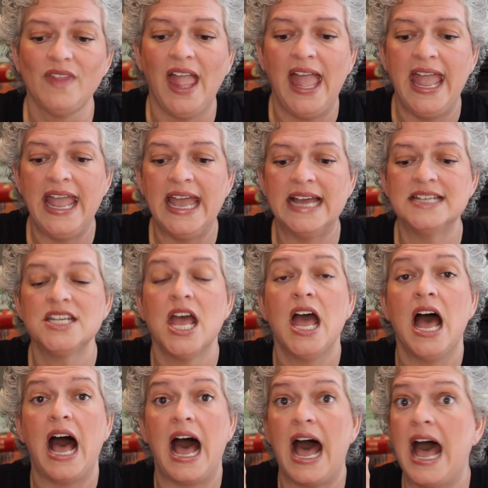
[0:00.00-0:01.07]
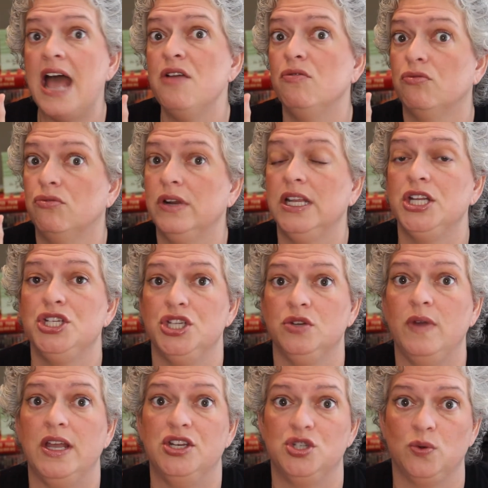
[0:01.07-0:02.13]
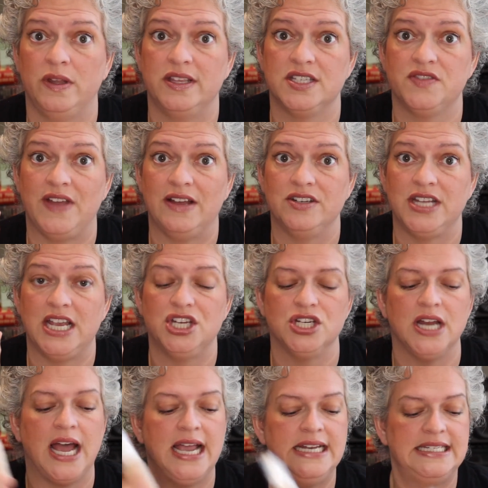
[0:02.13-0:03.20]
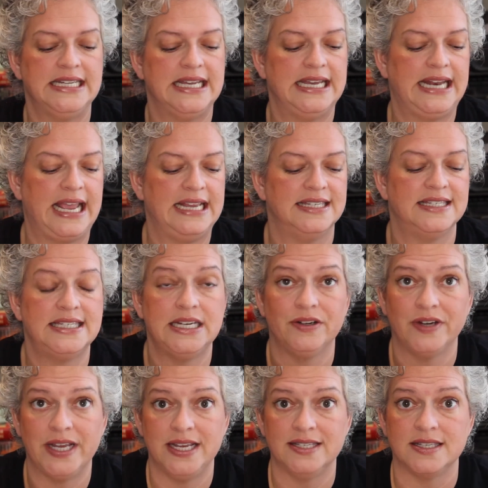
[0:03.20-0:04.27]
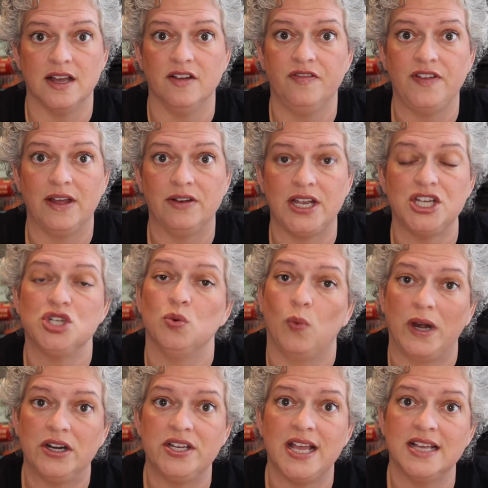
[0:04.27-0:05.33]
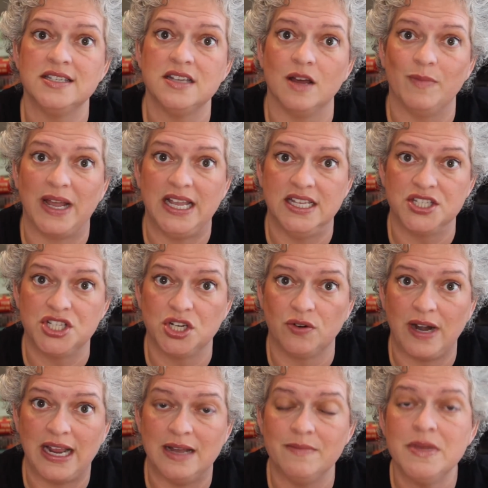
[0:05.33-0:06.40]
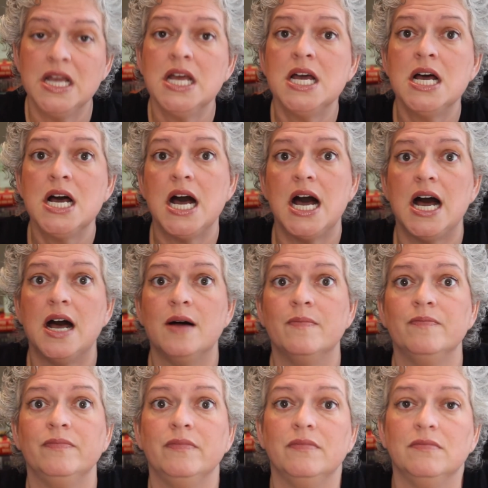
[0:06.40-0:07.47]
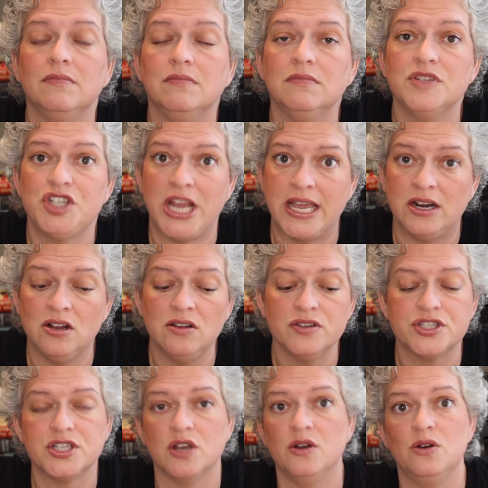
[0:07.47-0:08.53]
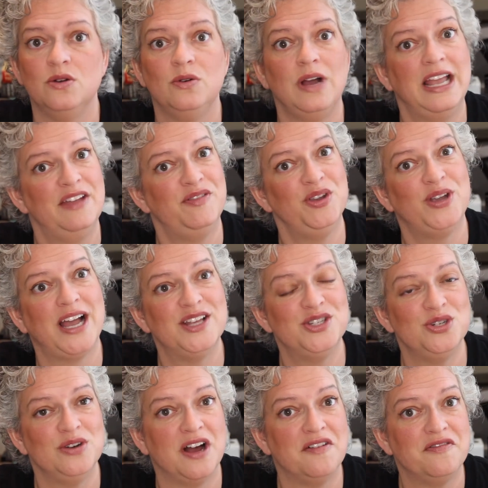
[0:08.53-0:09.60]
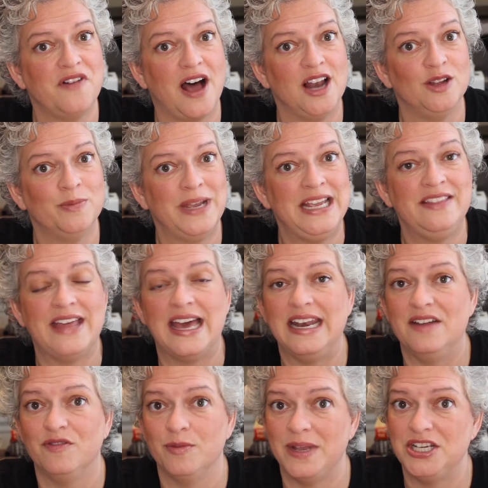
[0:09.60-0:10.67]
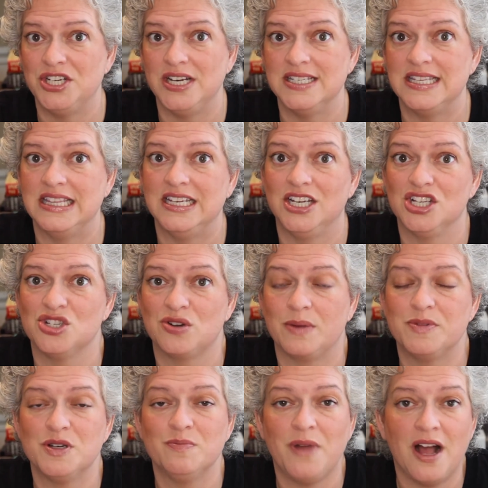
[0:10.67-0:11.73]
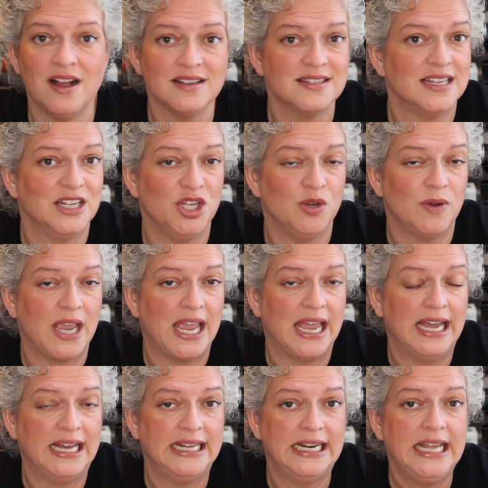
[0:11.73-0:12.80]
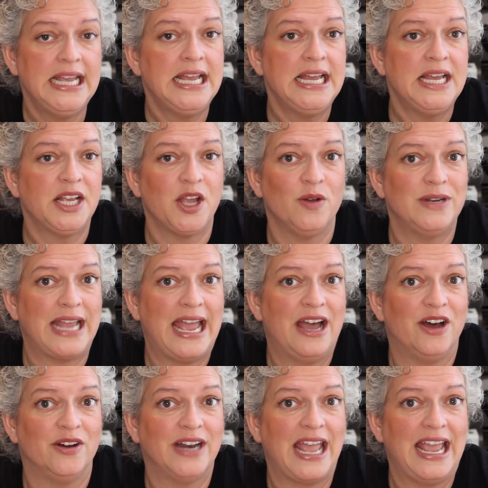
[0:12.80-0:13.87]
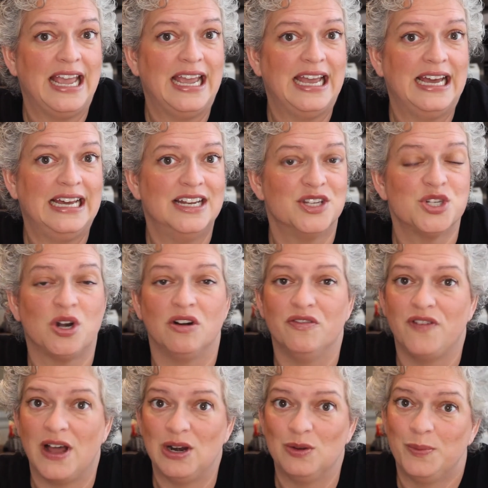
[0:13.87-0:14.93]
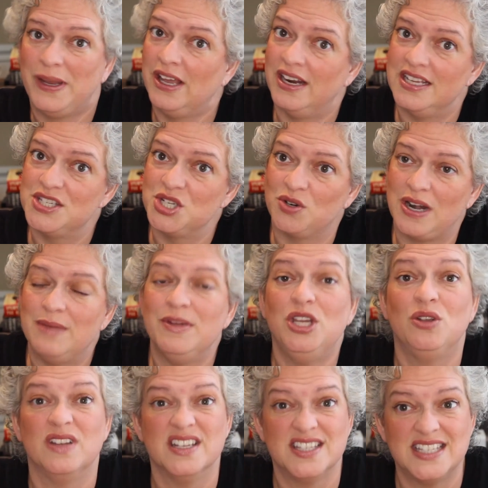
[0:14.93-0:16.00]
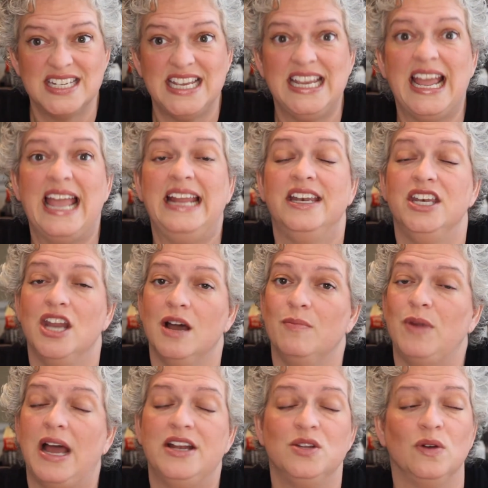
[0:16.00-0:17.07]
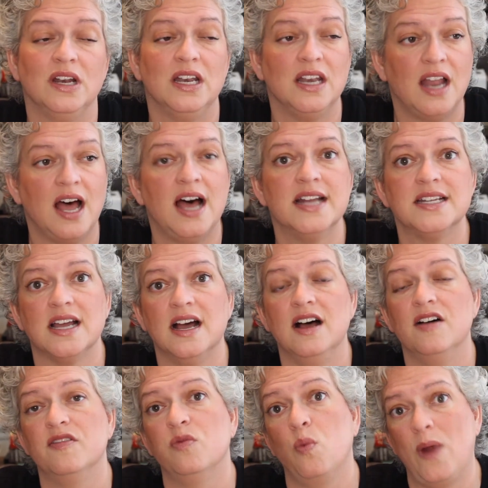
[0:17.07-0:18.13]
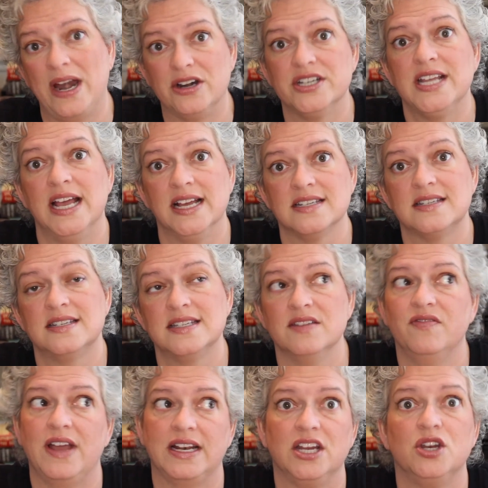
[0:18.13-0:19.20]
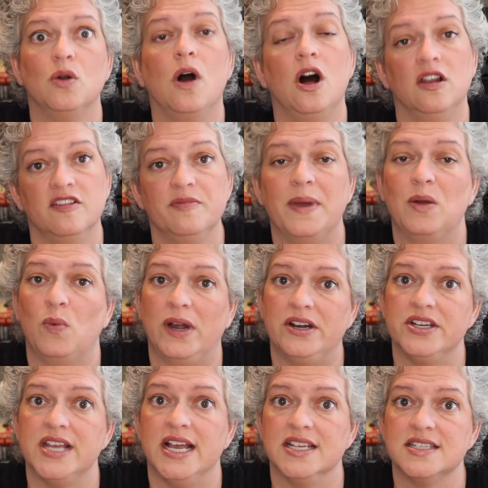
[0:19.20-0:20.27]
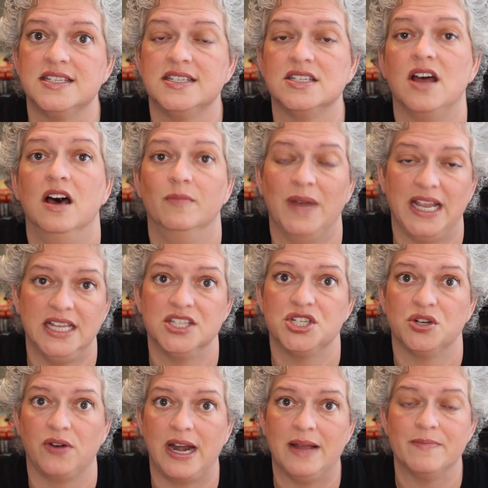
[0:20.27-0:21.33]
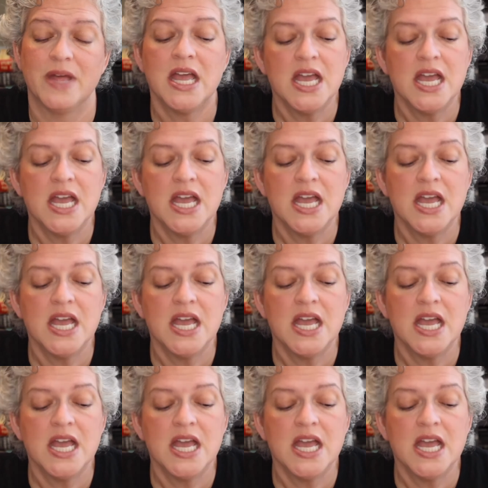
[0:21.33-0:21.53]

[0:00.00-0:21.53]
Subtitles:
And I really do enjoy this foundation. I did a series of foundation wear tests on my Instagram channel. So if you guys do not follow me, that information is in the description box, and you can go down and start following me on Instagram, and you can see a number. I do a lot of wear tests. In fact, I do all of my wear tests on my Instagram.